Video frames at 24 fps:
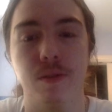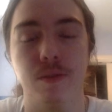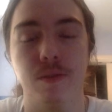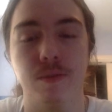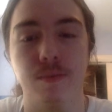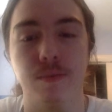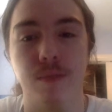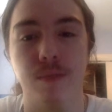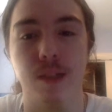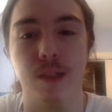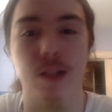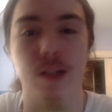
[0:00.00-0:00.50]
and
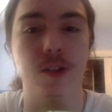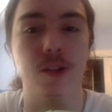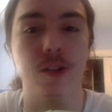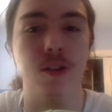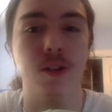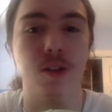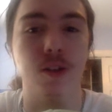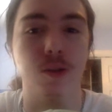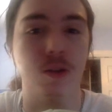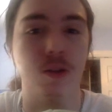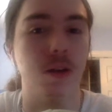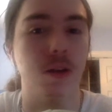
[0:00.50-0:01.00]

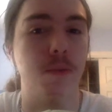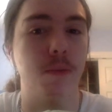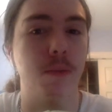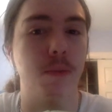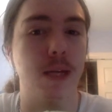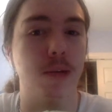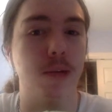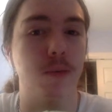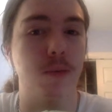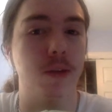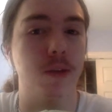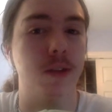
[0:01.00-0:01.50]
although
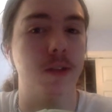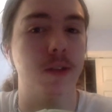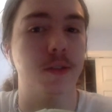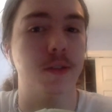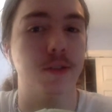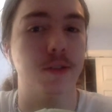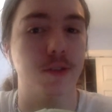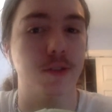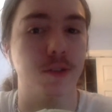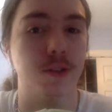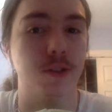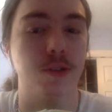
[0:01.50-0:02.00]
combat-wise
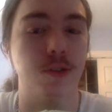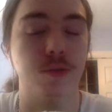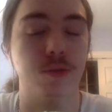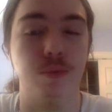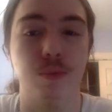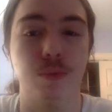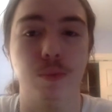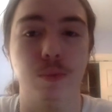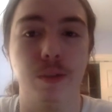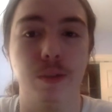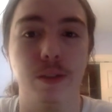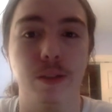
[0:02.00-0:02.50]
Xerneas
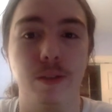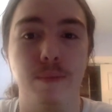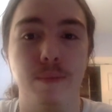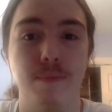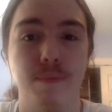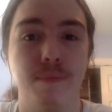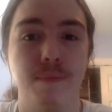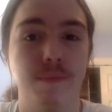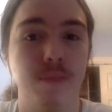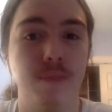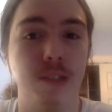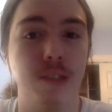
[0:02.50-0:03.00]
would win,
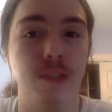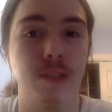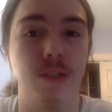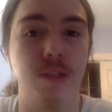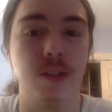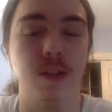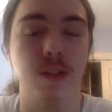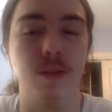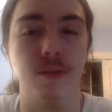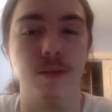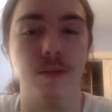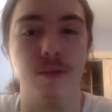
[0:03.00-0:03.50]

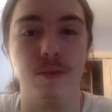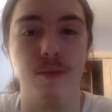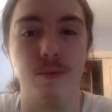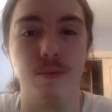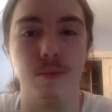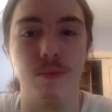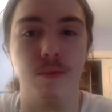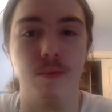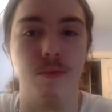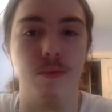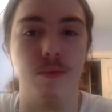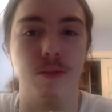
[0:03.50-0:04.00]
Yveltal
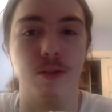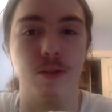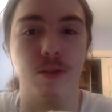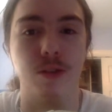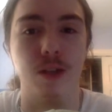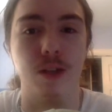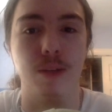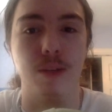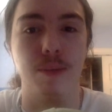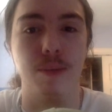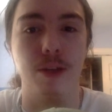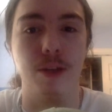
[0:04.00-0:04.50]
looks
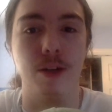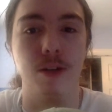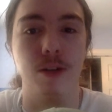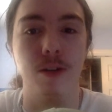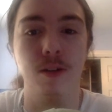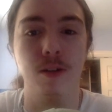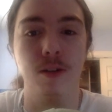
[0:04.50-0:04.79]
a lot better.